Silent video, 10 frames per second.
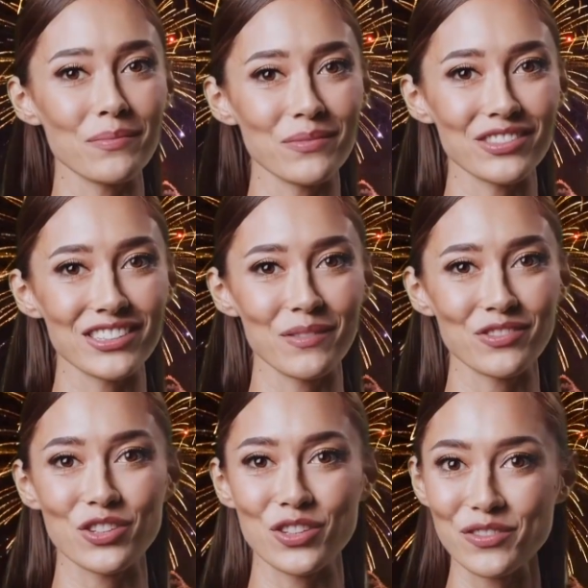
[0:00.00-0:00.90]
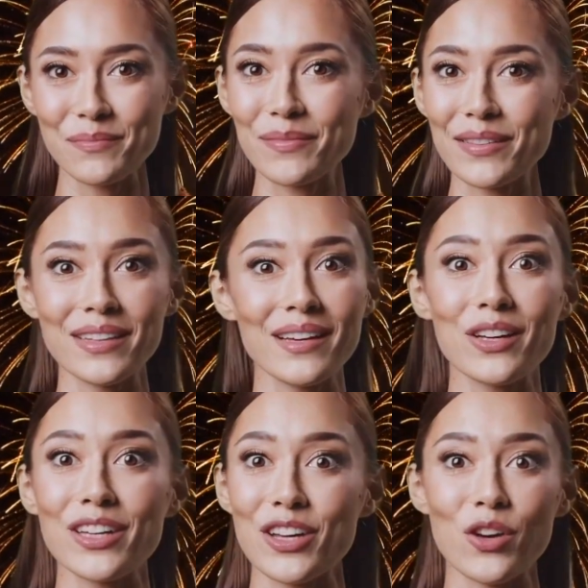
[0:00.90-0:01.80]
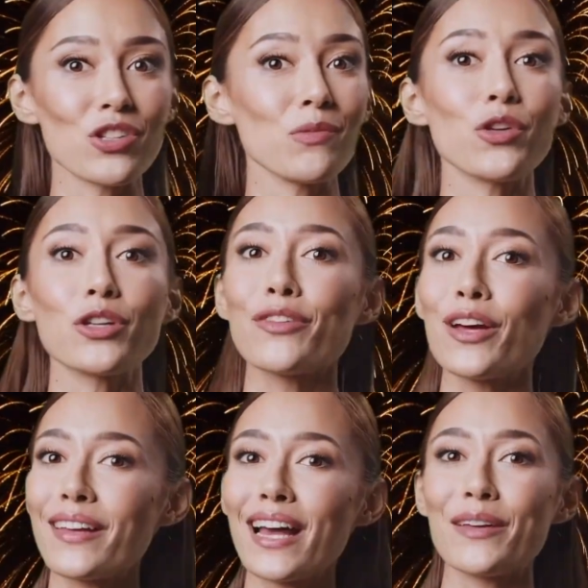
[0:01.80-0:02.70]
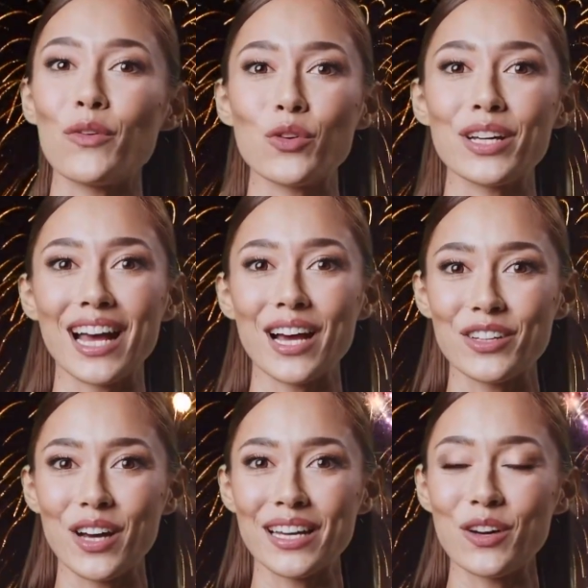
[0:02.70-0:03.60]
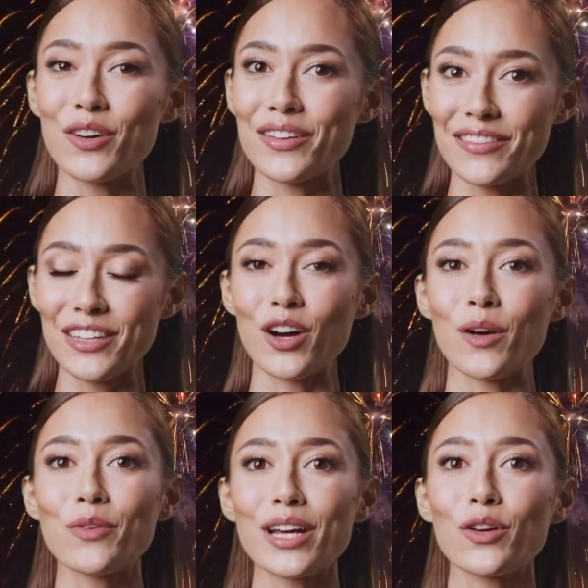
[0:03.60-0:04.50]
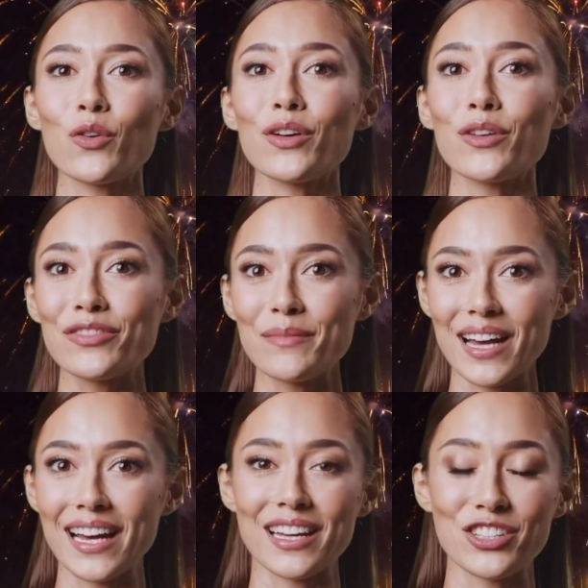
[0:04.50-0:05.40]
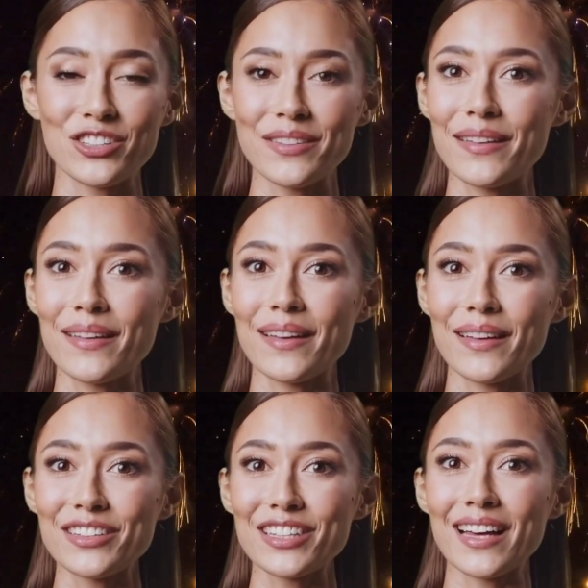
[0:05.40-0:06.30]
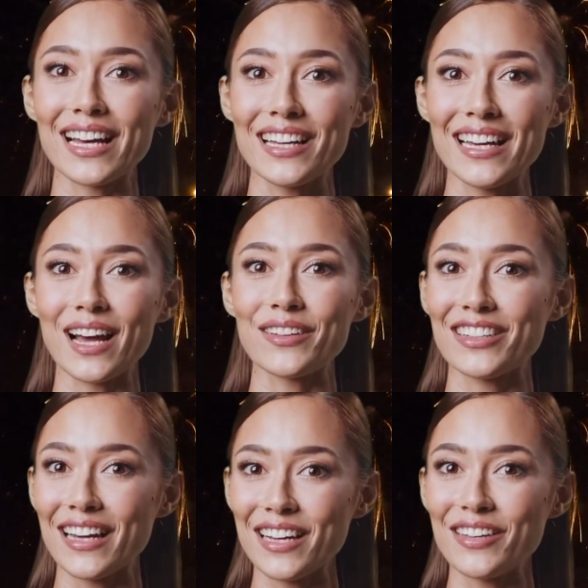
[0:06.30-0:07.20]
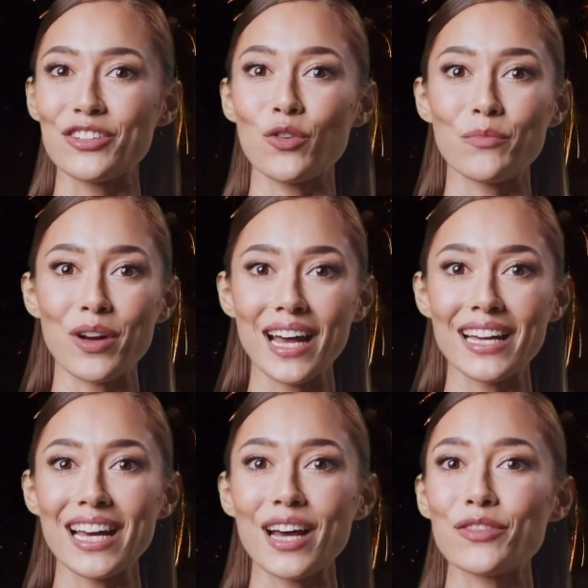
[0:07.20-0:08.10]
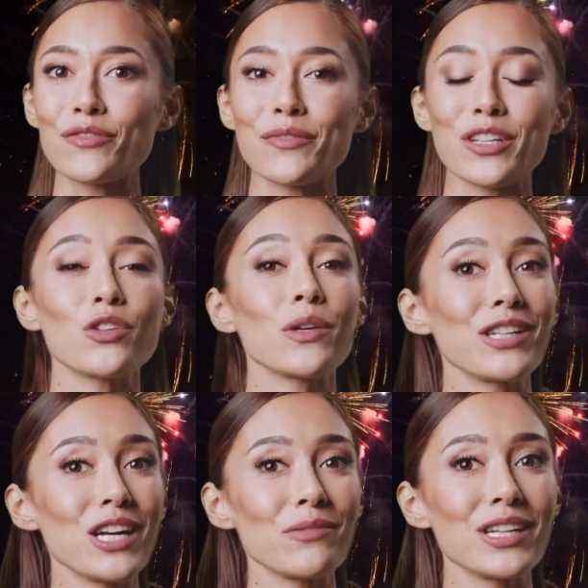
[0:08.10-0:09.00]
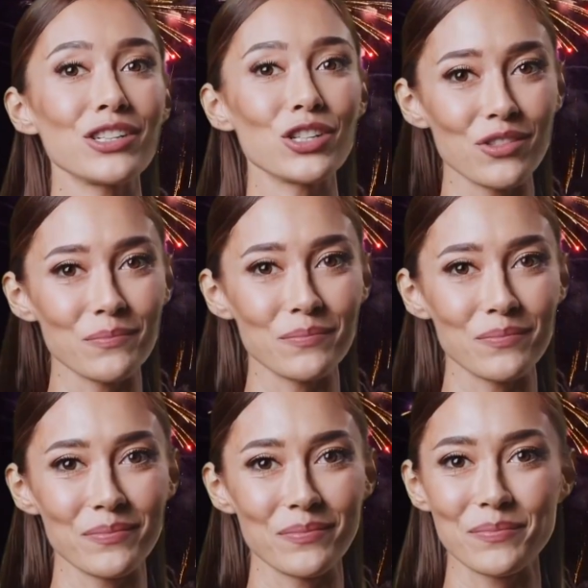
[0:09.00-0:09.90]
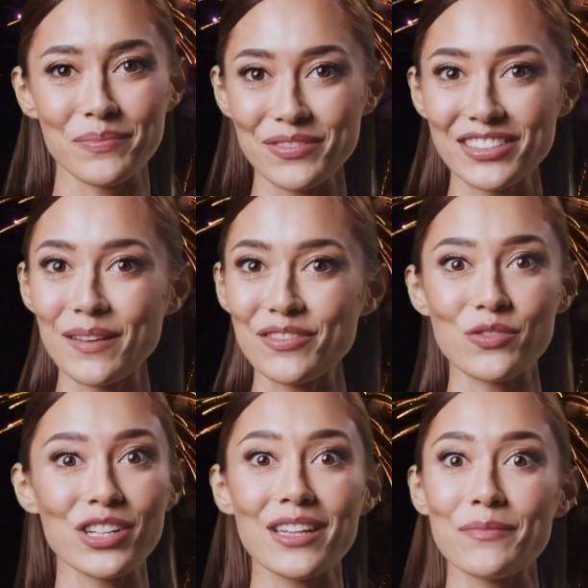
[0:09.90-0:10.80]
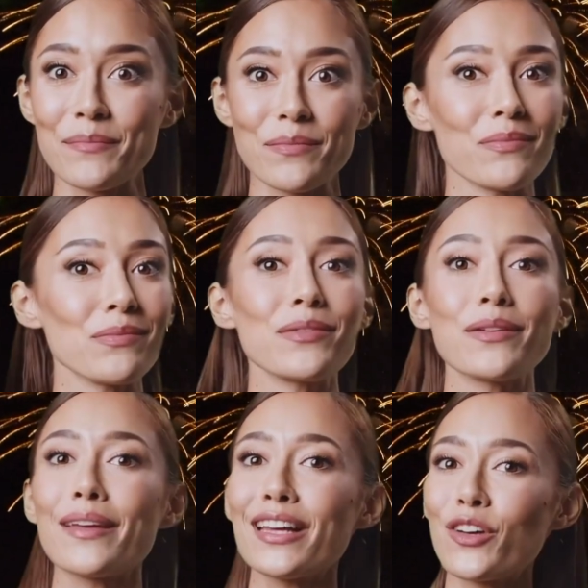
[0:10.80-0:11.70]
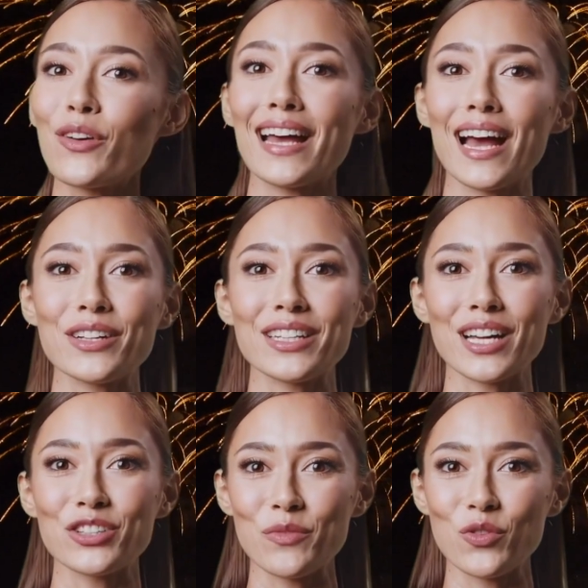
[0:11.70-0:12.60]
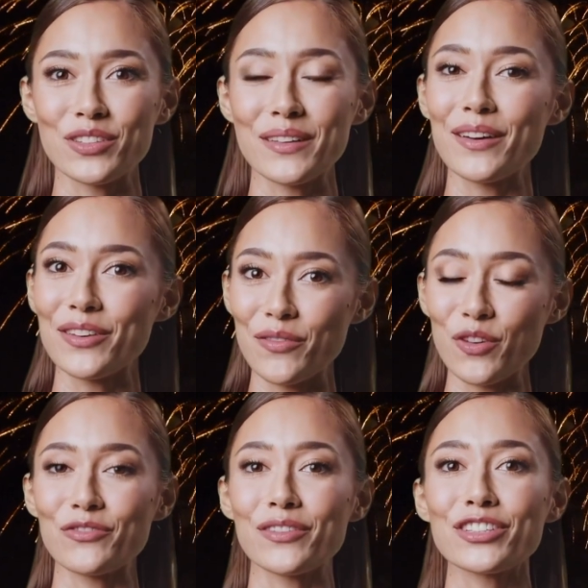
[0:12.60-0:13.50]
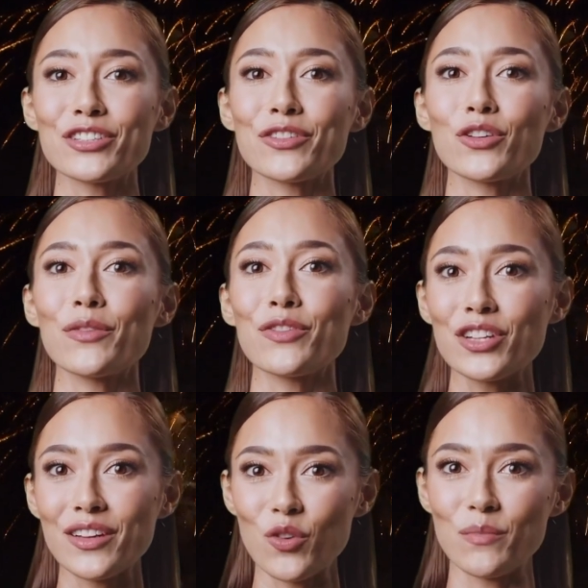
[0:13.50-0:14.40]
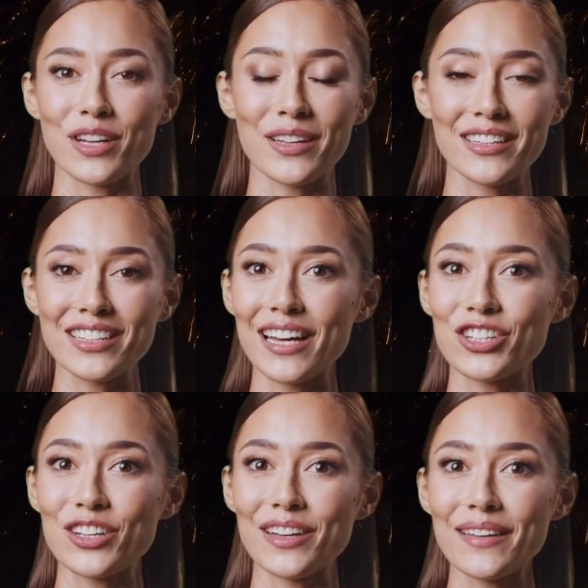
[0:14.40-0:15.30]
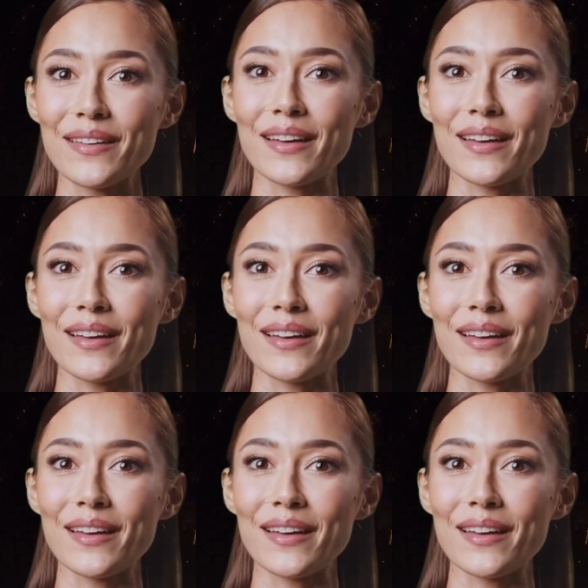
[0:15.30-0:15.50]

Step 2. Click on your profile name or account icon in the top right corner of the page. Select Account Settings or My Account from the drop-down menu. Step 3. In your account dashboard, look for the Subscription or Billing section,